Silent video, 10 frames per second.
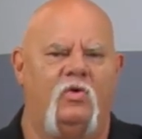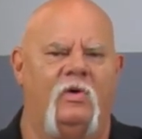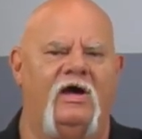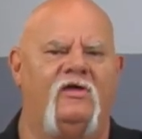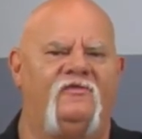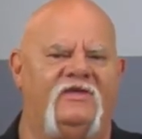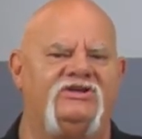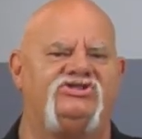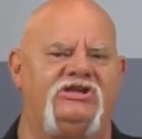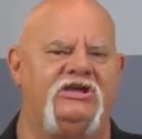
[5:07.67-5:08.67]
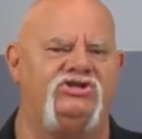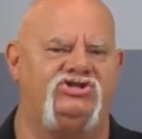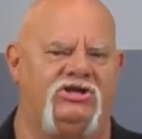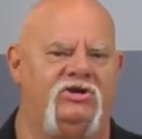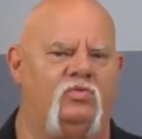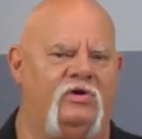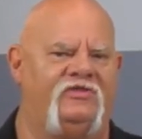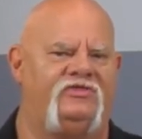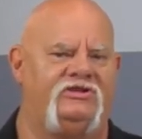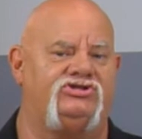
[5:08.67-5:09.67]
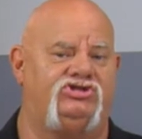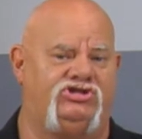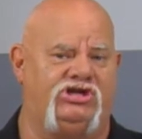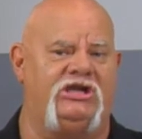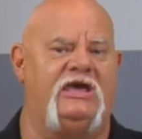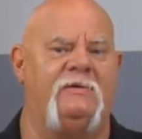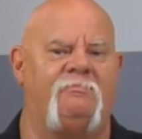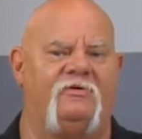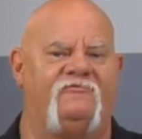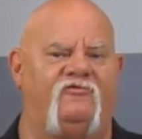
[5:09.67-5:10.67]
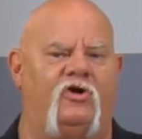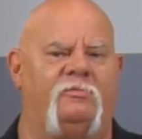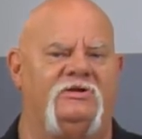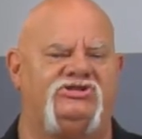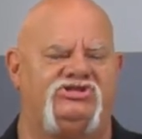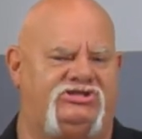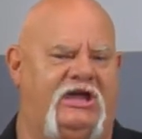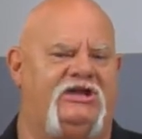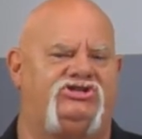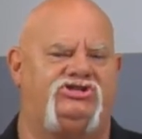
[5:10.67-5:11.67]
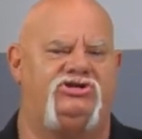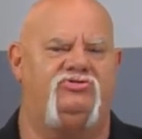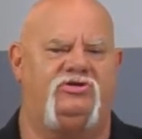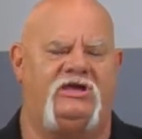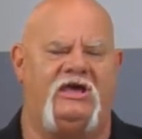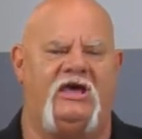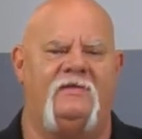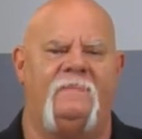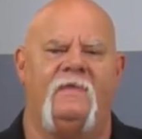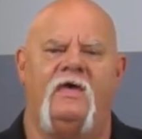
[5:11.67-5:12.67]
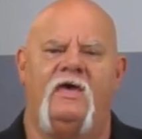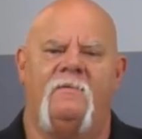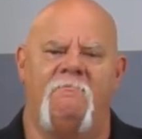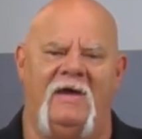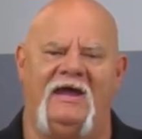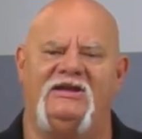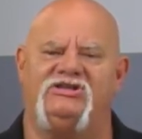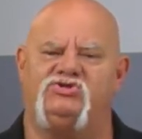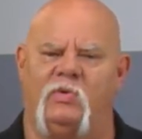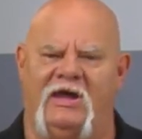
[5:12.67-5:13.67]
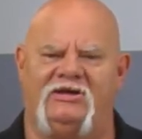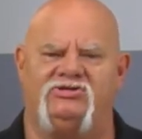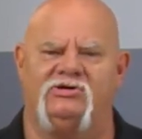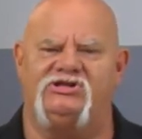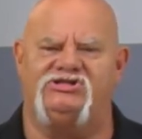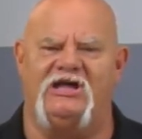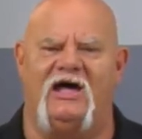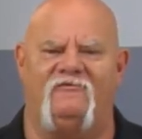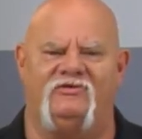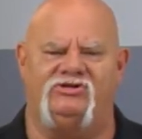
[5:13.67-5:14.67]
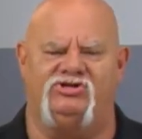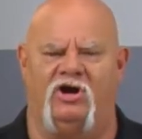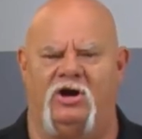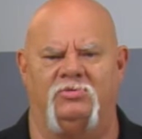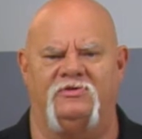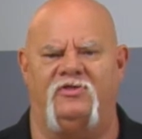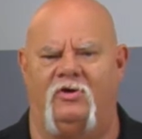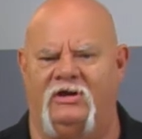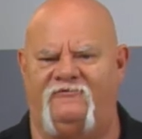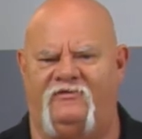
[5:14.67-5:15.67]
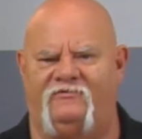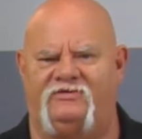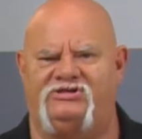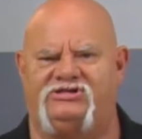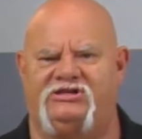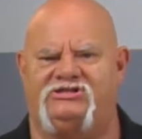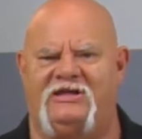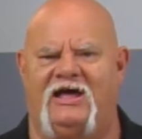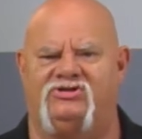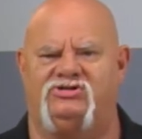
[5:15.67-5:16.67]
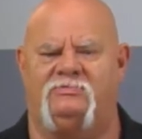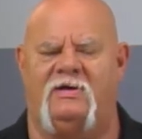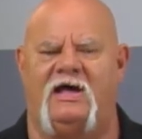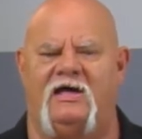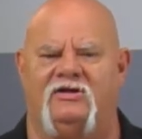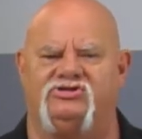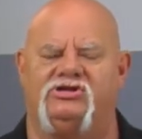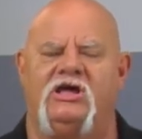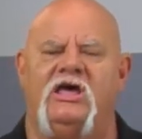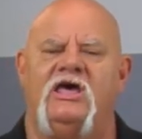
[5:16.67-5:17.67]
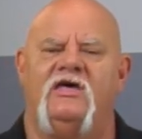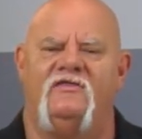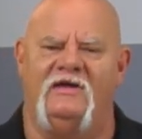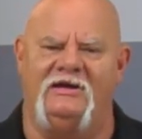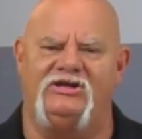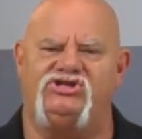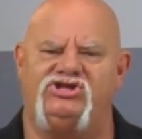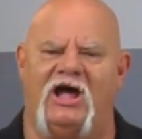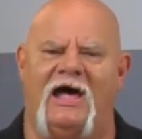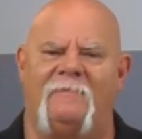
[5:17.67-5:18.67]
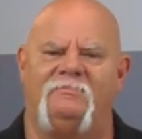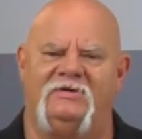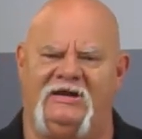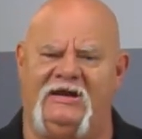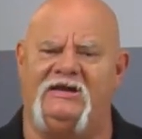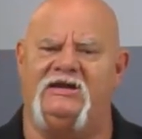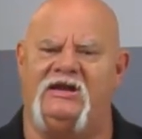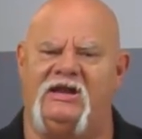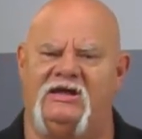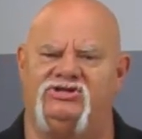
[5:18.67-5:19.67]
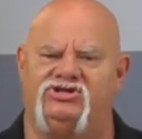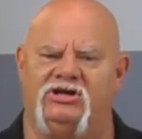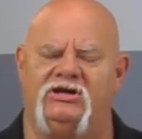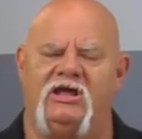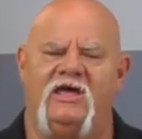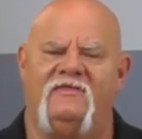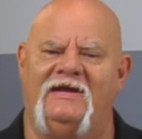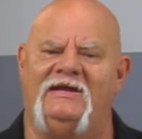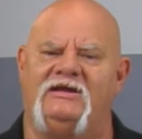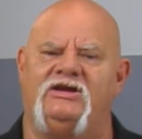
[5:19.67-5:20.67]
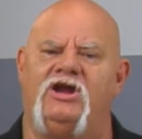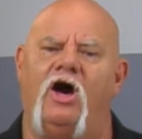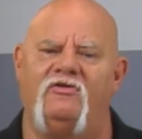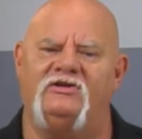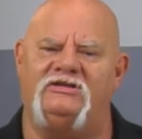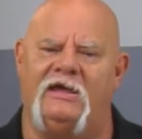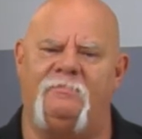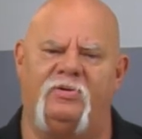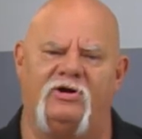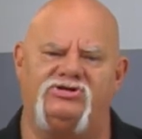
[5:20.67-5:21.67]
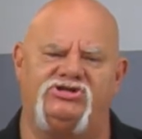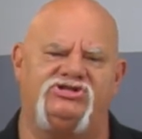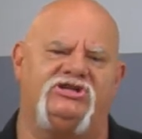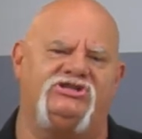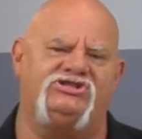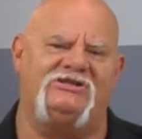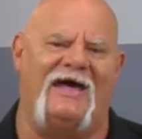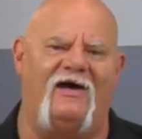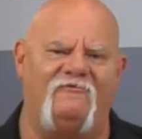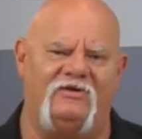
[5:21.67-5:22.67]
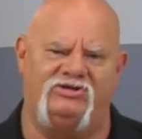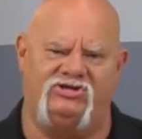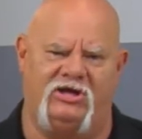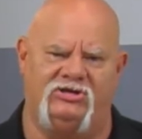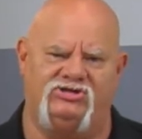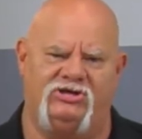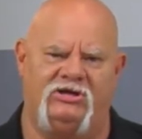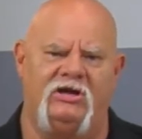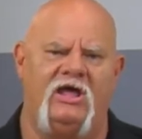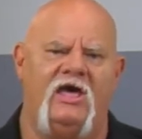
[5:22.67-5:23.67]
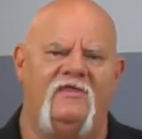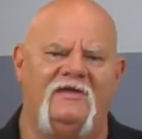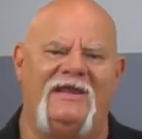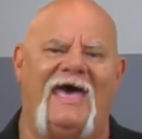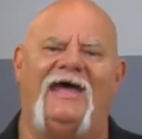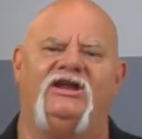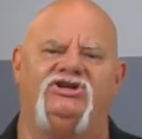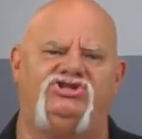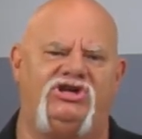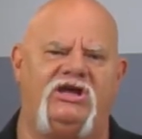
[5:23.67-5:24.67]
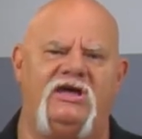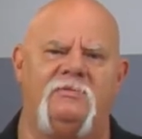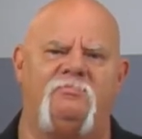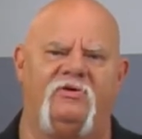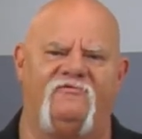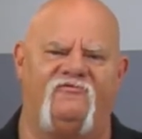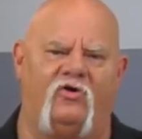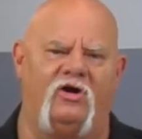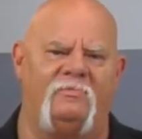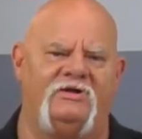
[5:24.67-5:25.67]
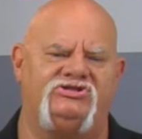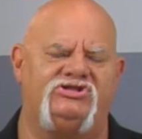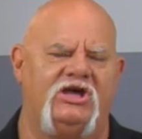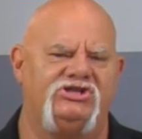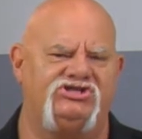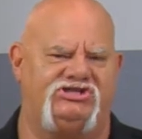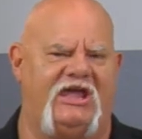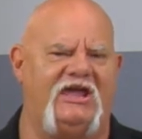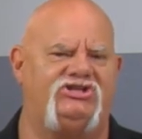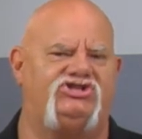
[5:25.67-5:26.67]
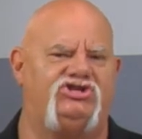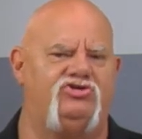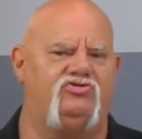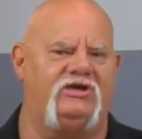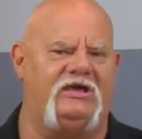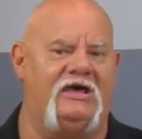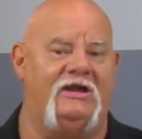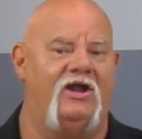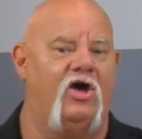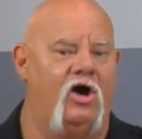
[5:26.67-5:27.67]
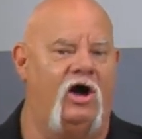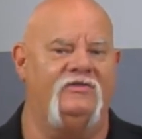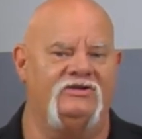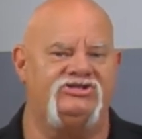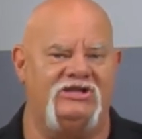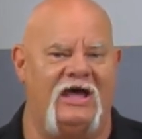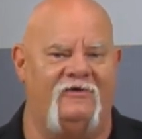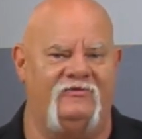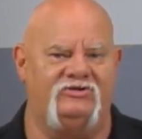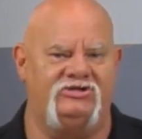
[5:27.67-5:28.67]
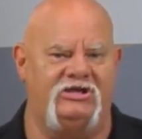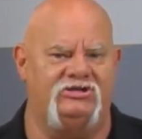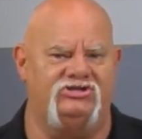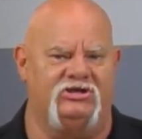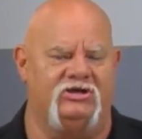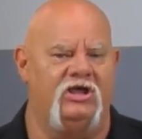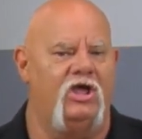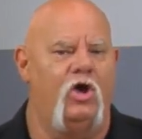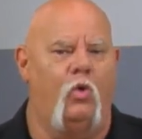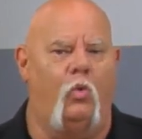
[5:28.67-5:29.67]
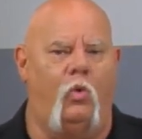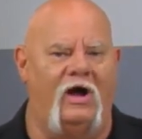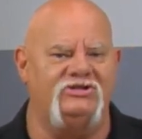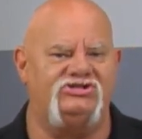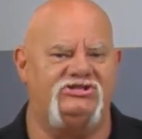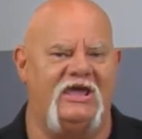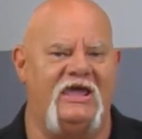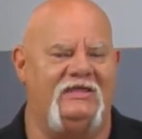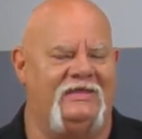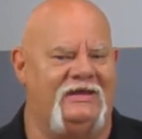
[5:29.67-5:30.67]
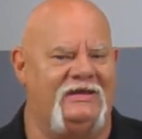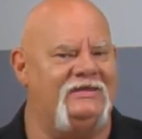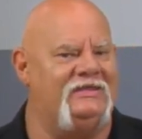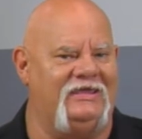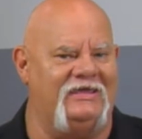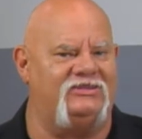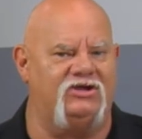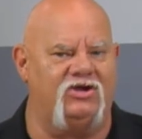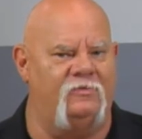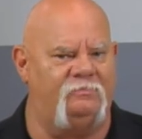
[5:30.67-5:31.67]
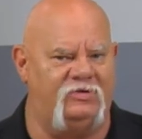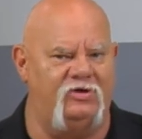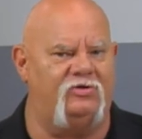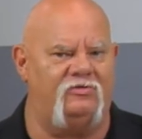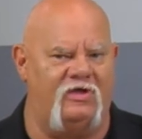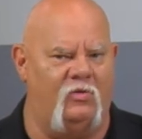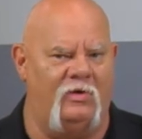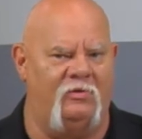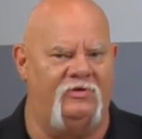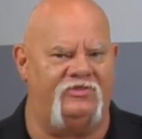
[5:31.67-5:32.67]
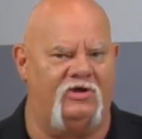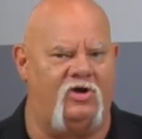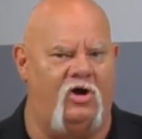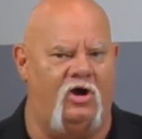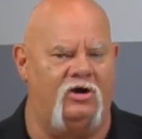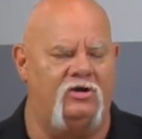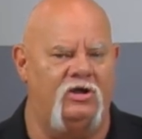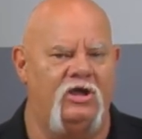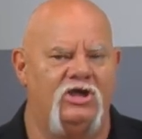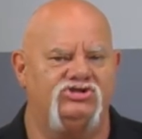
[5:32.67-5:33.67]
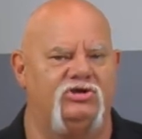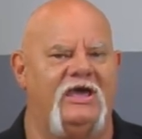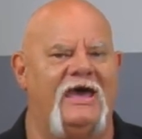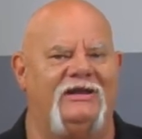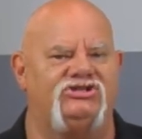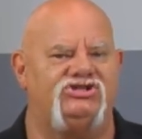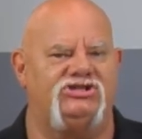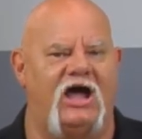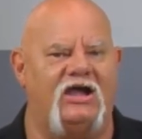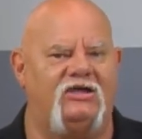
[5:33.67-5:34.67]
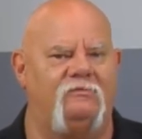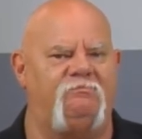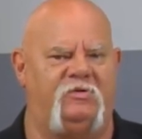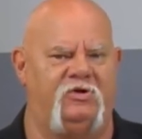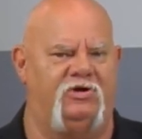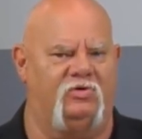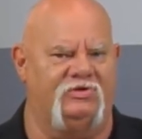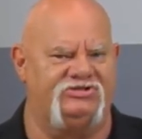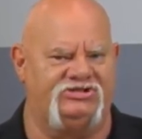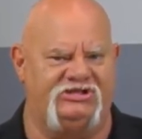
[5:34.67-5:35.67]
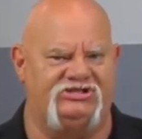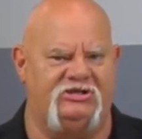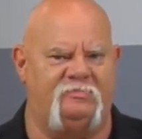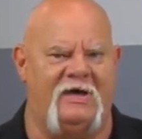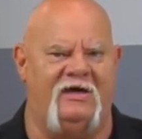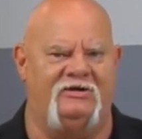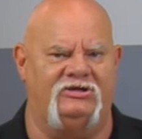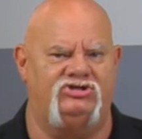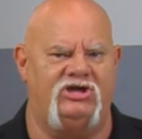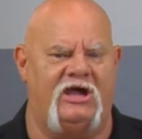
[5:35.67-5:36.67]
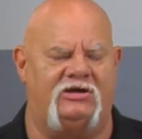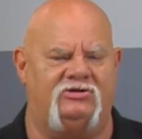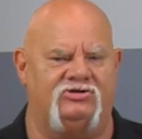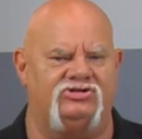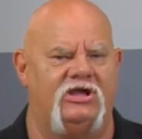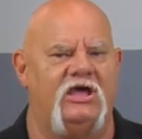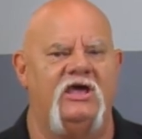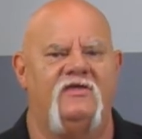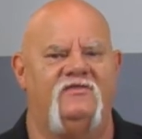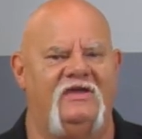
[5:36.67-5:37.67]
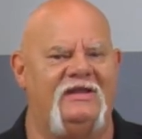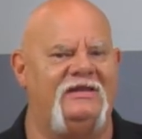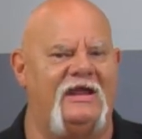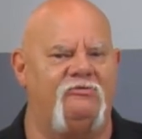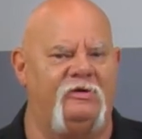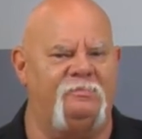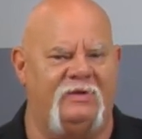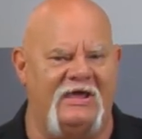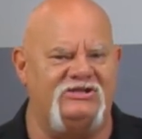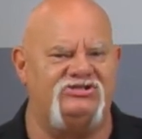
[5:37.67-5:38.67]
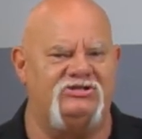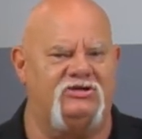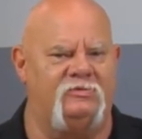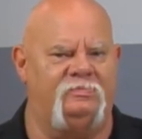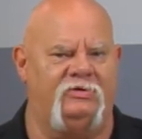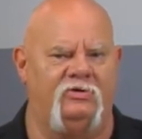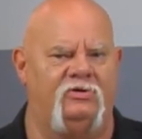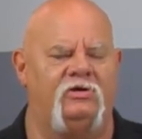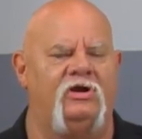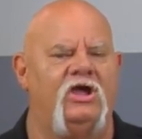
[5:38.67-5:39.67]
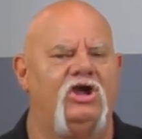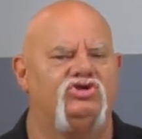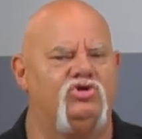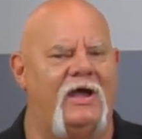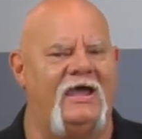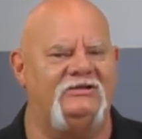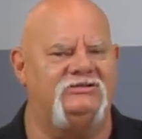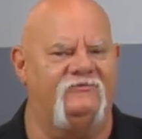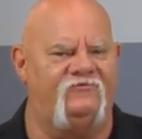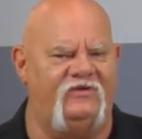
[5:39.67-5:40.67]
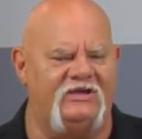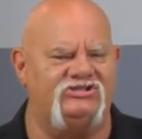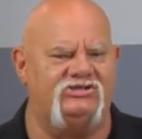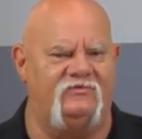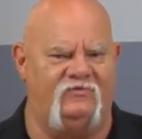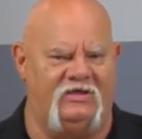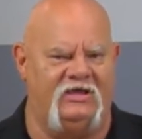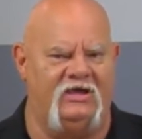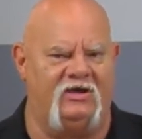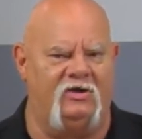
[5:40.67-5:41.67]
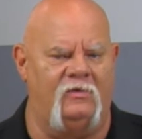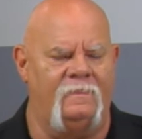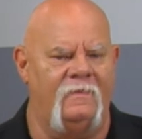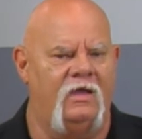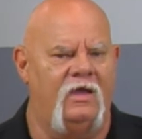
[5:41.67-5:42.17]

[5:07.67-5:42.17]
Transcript: Well, this engine with this GM Performance Stage 2 kit made its way to a salvage yard with only 56,000 miles. Then the shop needed an engine. They didn't know that they purchased a salvage engine that had a GM Performance Stage 2 kit on the salvage engine. Once they didn't get the computer that went with the car, so you had a stock computer with 60-pound injectors. Then they replaced the computer, trying to fix the vehicle.